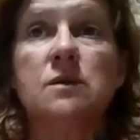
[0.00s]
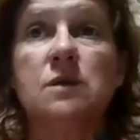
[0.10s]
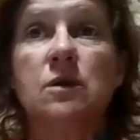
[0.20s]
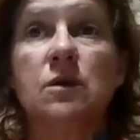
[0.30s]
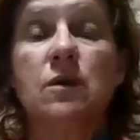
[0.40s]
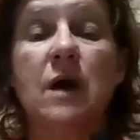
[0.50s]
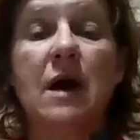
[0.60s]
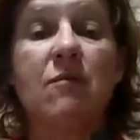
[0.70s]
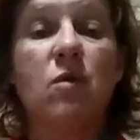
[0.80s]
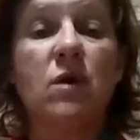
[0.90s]
So you'll
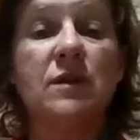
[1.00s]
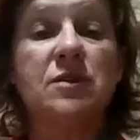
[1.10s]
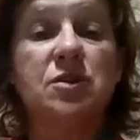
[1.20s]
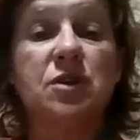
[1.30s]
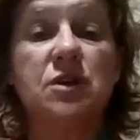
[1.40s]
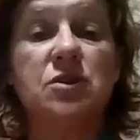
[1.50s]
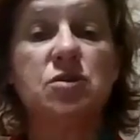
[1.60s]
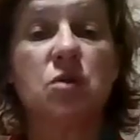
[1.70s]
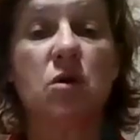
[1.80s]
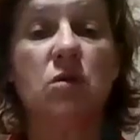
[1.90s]
have one that's your
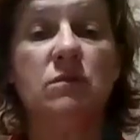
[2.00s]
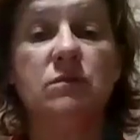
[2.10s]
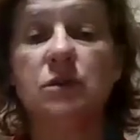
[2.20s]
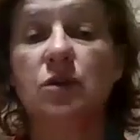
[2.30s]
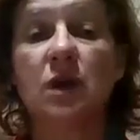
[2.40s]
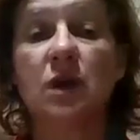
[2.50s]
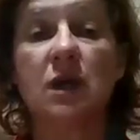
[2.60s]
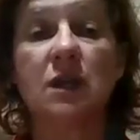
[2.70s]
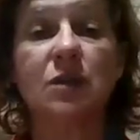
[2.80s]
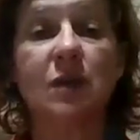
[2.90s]
control. You're
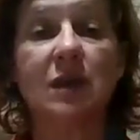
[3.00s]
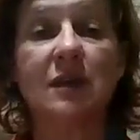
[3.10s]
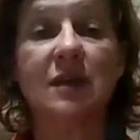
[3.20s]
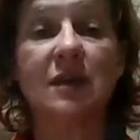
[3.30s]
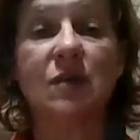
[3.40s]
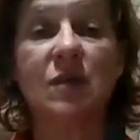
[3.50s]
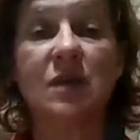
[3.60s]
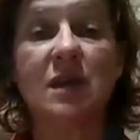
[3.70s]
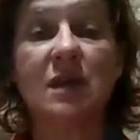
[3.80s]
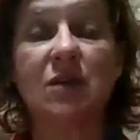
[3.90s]
not going to do anything
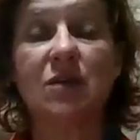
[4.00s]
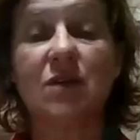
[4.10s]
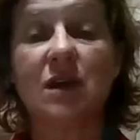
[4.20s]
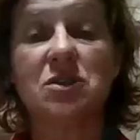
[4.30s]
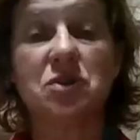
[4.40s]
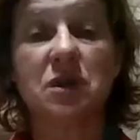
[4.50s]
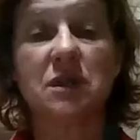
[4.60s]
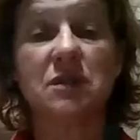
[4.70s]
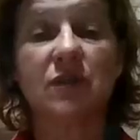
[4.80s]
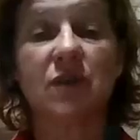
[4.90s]
with it. You're not going to
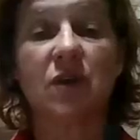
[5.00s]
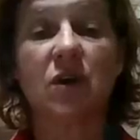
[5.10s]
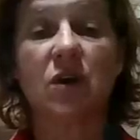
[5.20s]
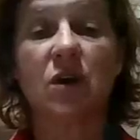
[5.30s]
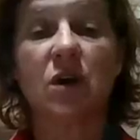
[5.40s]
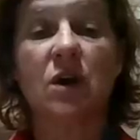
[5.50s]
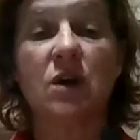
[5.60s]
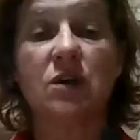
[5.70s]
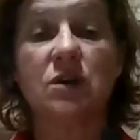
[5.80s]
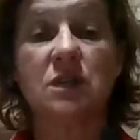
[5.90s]
transfer.
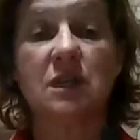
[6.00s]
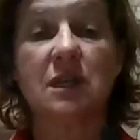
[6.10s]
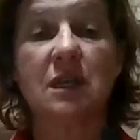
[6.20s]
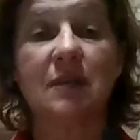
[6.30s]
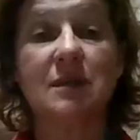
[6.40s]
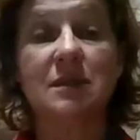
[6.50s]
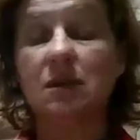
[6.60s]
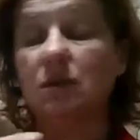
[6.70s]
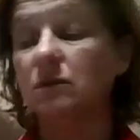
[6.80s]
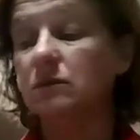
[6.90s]
You're just going to keep it
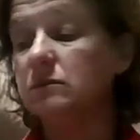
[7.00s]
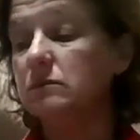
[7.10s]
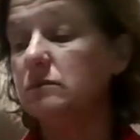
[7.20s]
sealed.